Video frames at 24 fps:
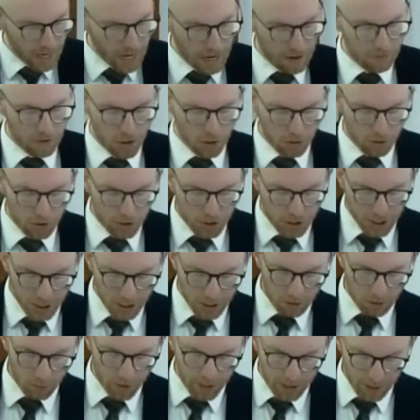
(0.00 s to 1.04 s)
we have no
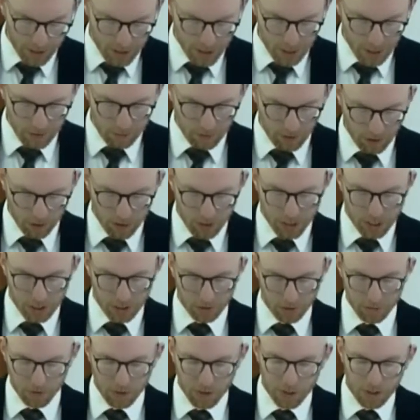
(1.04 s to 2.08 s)
sin, we deceive
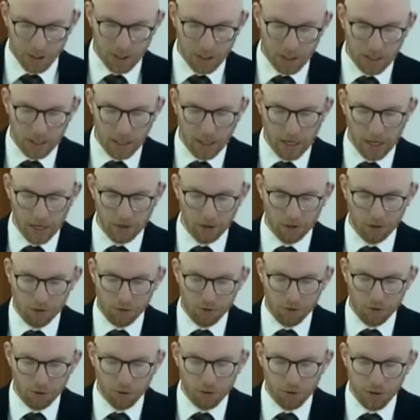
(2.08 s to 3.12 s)
ourselves, and the
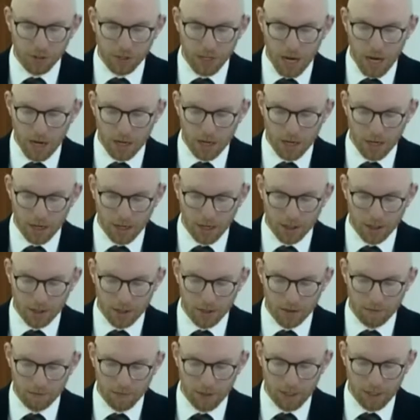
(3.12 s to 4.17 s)
truth is not in
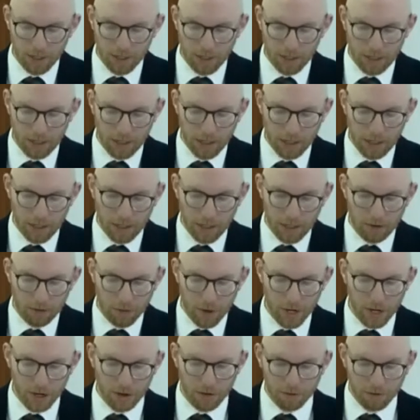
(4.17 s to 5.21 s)
us.
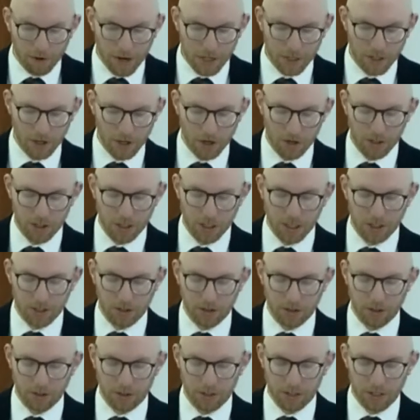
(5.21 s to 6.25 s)
If we confess our
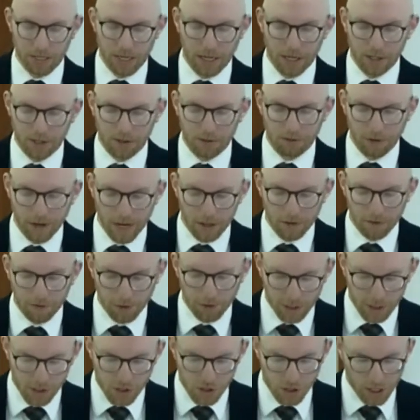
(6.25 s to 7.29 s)
sins, he is
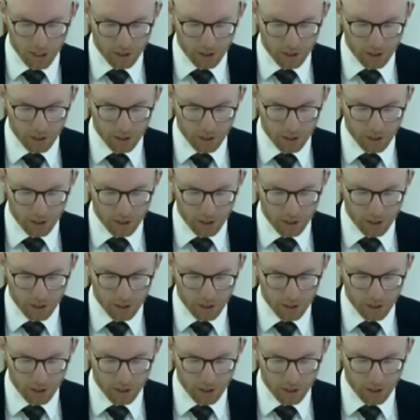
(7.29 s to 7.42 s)
faithful and